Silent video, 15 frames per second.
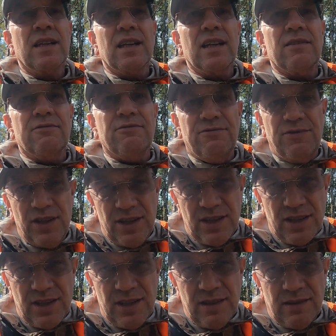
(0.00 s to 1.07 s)
and
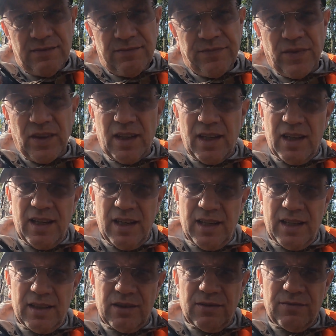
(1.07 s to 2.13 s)
visit
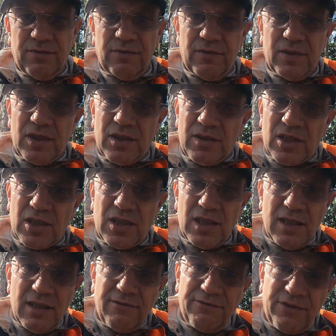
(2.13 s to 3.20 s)
and
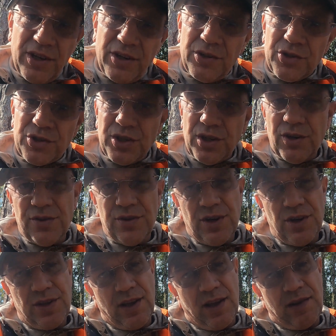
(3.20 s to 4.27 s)
see the vendors that are
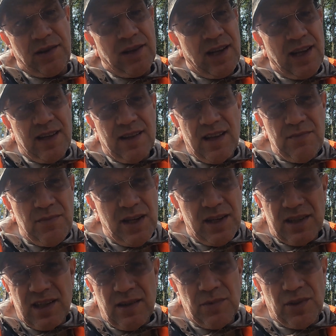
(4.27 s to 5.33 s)
there. That they
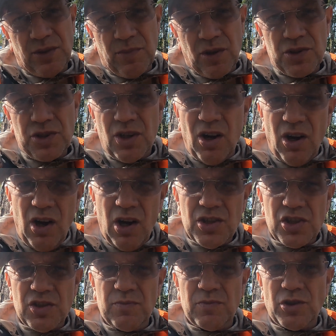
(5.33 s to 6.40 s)
make some of the most
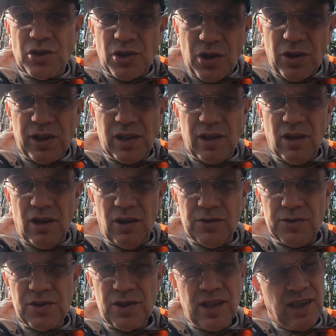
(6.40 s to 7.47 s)
awesome turkey
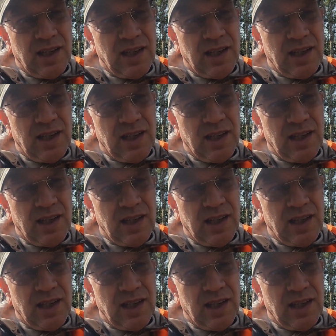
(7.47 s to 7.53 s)
calls.